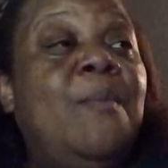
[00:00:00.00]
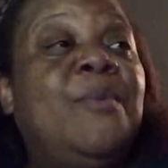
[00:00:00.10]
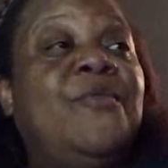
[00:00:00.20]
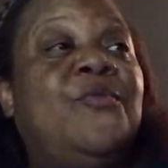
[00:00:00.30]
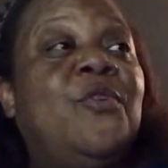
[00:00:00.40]

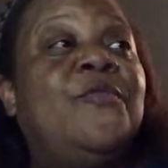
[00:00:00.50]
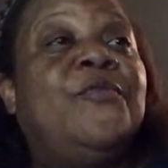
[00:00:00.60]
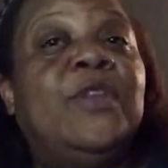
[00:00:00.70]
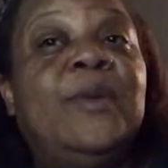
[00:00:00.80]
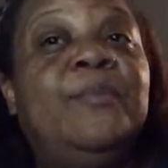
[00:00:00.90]
before
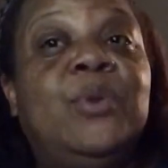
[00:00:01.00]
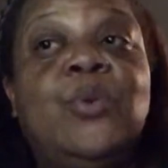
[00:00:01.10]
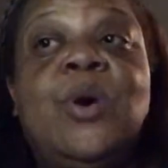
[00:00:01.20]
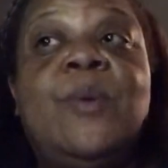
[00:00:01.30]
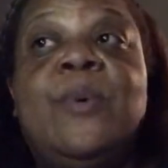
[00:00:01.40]
Flint
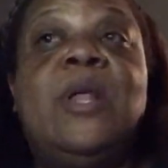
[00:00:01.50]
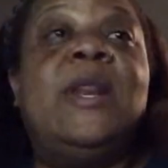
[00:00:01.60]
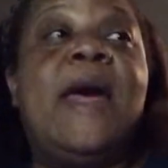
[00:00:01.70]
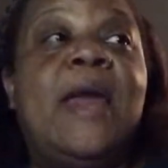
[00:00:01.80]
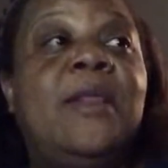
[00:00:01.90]
blew up, a
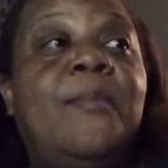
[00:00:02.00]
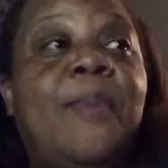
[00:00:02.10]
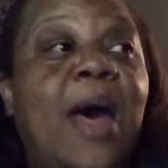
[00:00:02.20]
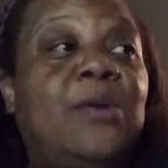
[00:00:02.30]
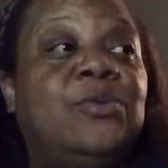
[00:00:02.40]
lot of the
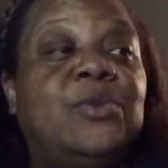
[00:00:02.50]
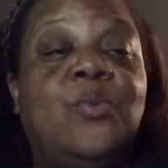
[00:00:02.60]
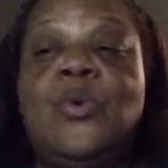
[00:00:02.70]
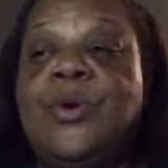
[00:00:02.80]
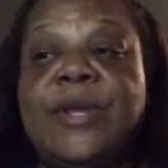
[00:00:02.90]
bottles of
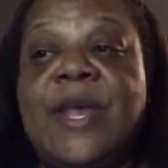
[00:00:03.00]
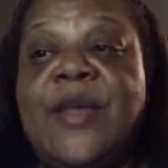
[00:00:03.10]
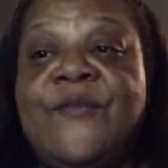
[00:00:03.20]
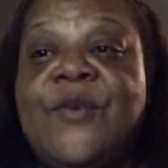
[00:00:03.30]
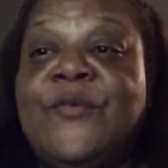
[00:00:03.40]
water
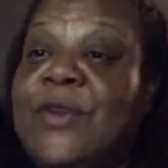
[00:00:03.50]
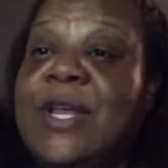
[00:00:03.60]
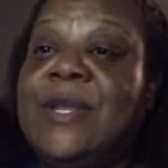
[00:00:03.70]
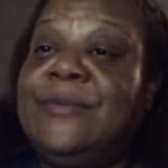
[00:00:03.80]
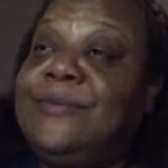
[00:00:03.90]
came from Flint.